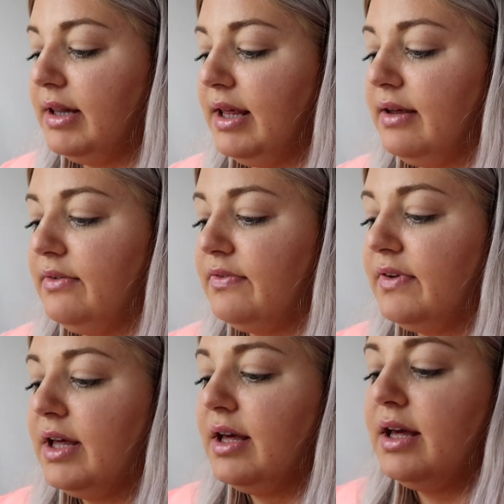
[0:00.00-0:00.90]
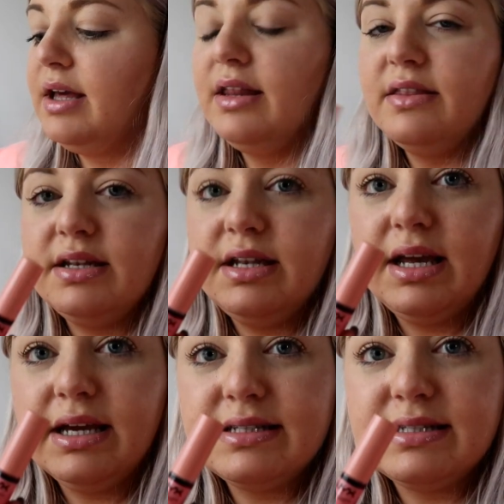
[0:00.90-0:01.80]
believe. The
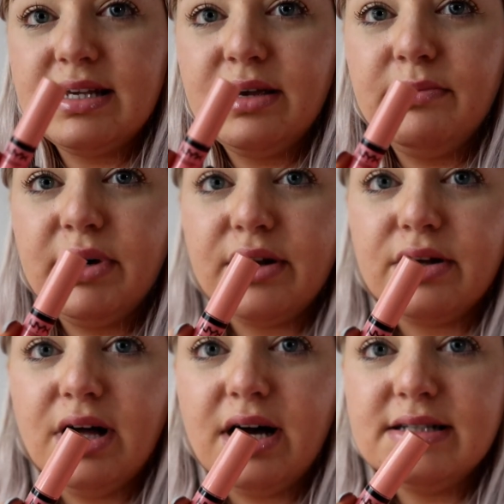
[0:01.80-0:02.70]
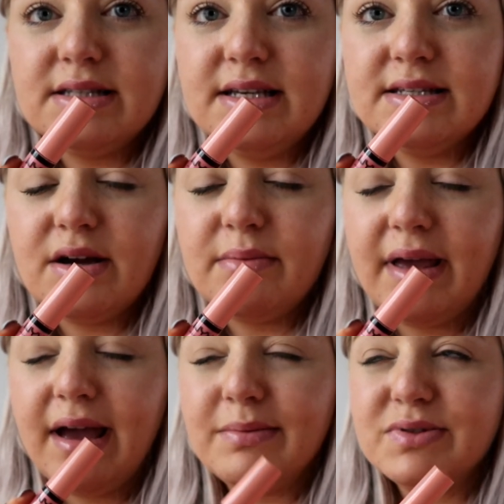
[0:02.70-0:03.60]
NYX Butter Gloss. These are
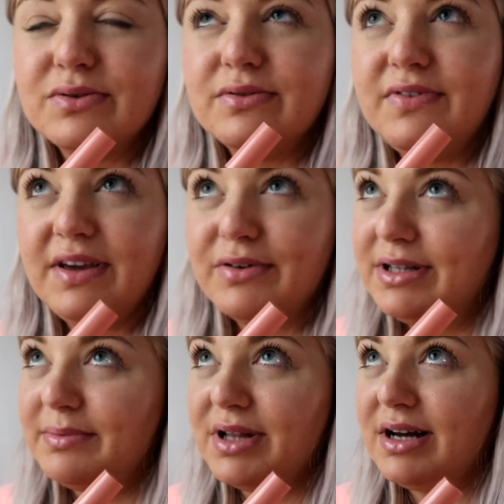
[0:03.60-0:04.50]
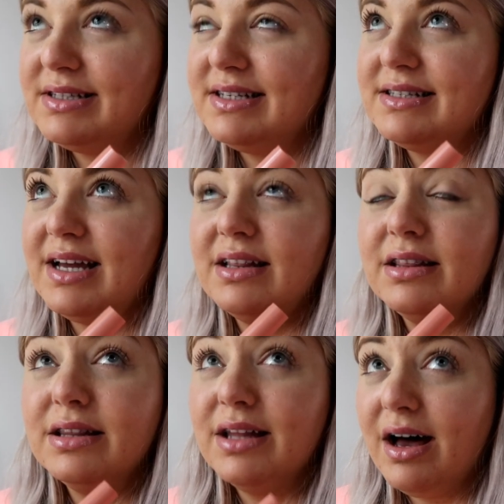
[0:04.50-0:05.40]
my absolute favorite lip glosses. I
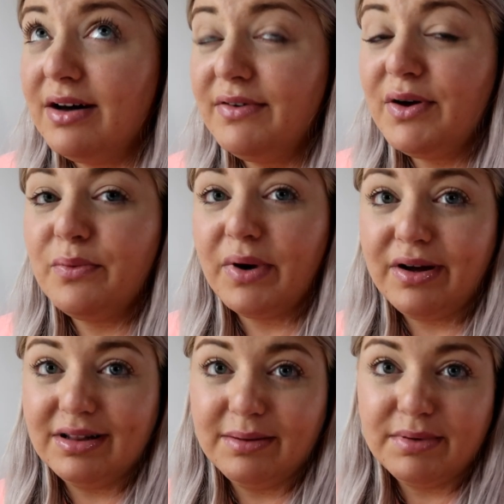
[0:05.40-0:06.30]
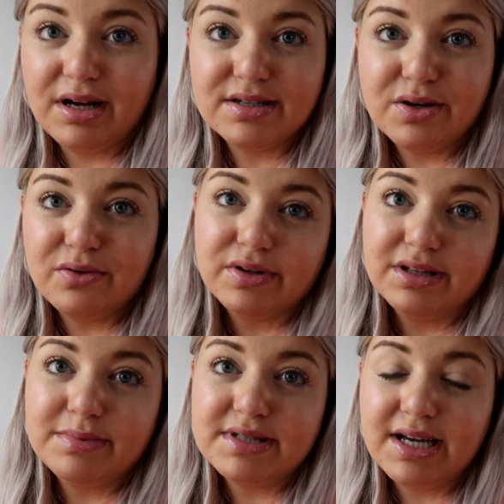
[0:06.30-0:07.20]
love wearing lip gloss over
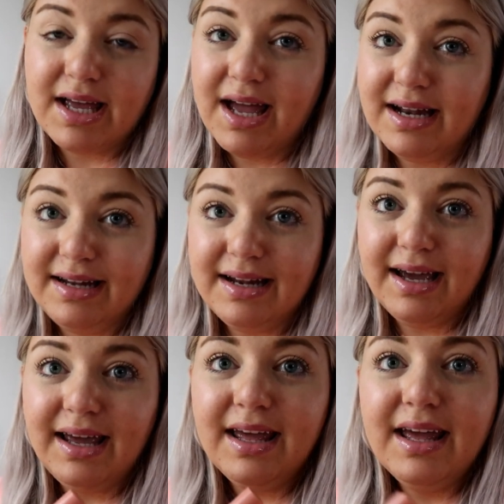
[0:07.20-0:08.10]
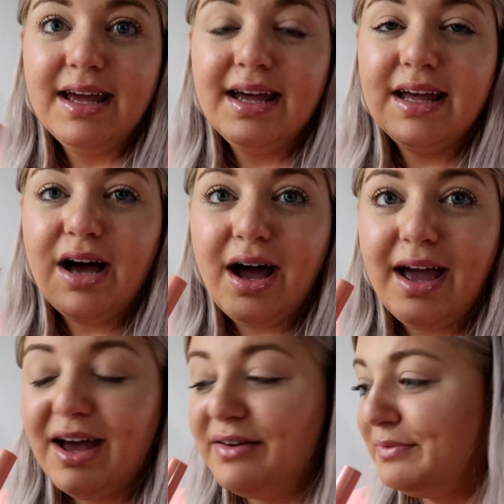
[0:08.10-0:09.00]
lipstick any day.
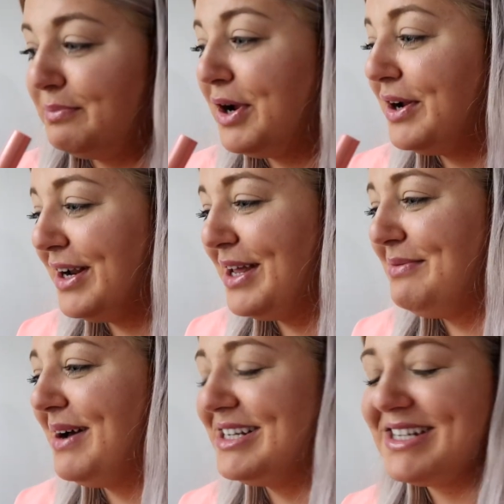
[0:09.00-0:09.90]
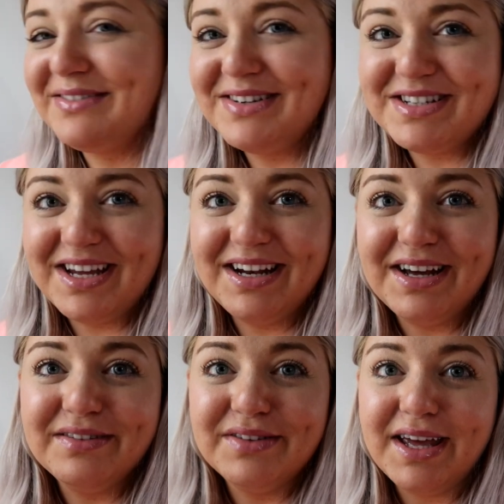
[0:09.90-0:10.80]
I have pretty much every shade
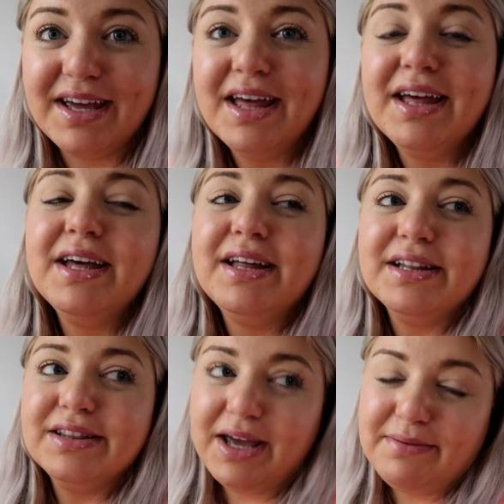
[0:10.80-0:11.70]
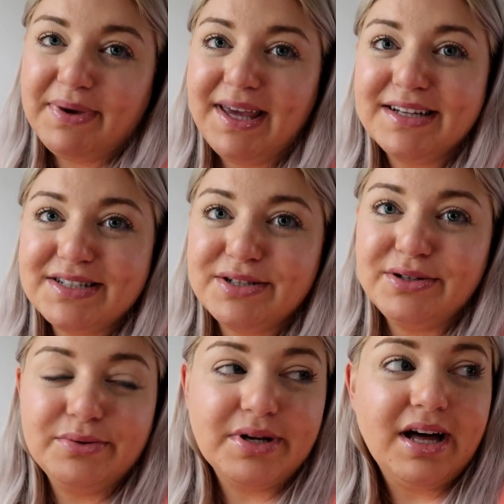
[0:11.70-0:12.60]
of like light pink to
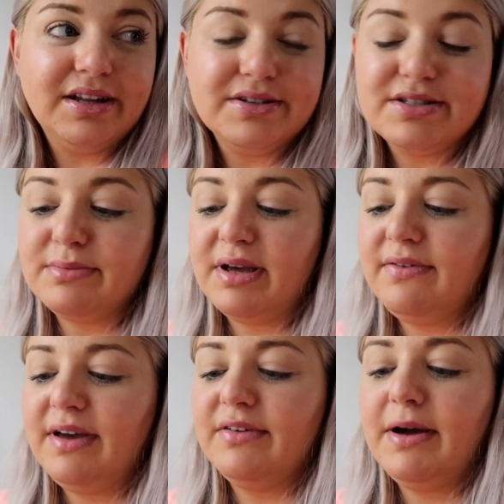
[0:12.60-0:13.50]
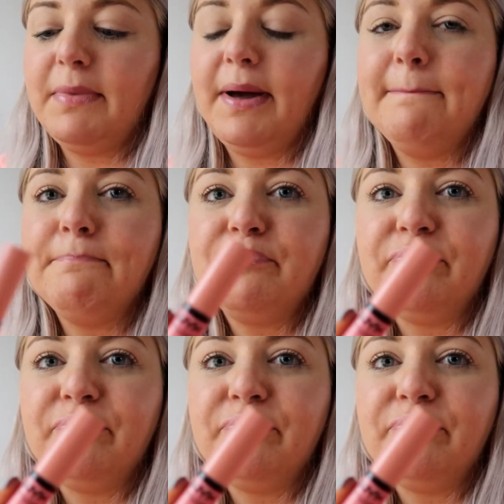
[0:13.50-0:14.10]
nude colors. They're my favorite. But